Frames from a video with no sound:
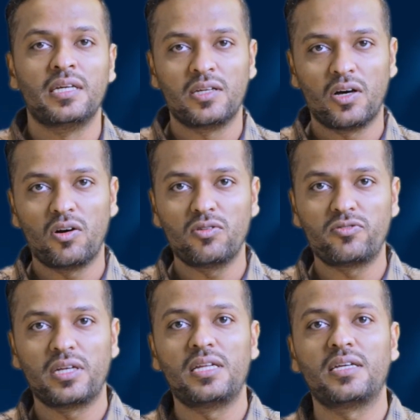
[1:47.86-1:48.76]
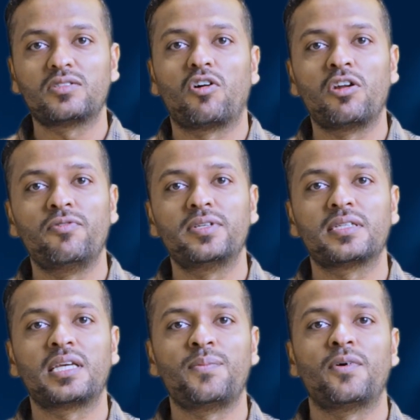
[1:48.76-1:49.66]
Now, trading is always
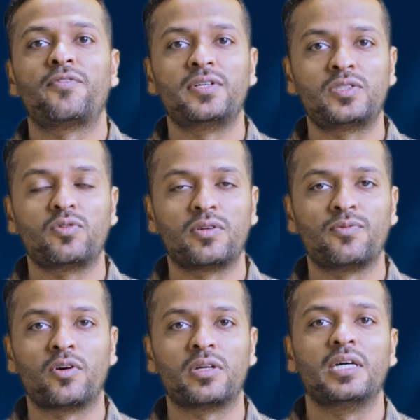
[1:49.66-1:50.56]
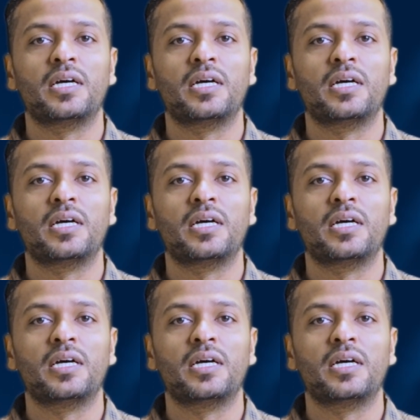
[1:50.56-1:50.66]
a game of risk to reward.